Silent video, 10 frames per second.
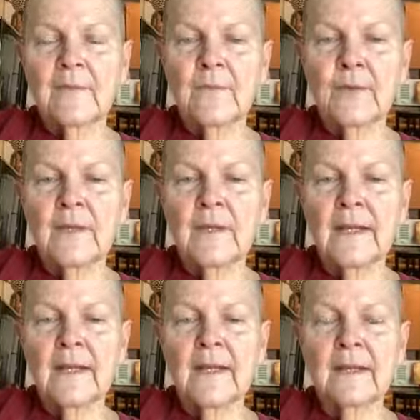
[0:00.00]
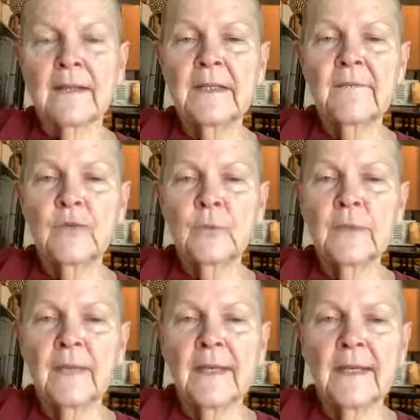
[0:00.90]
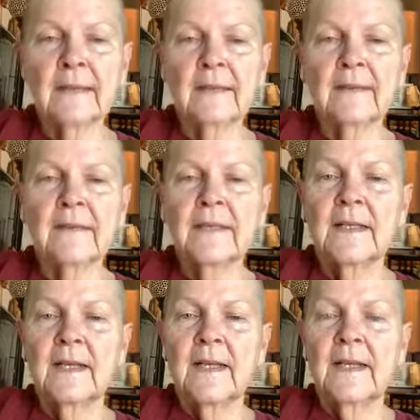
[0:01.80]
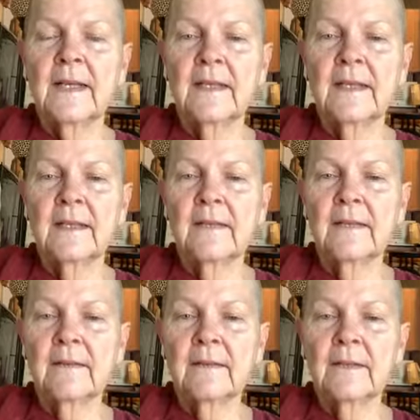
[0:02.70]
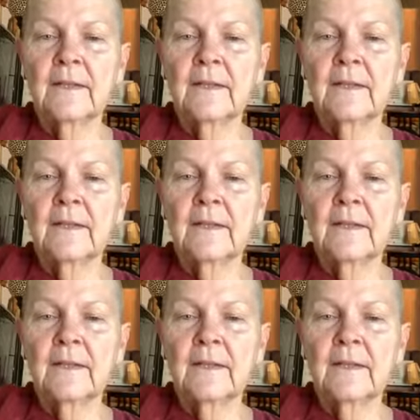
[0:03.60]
And for today, I'll leave you with that, and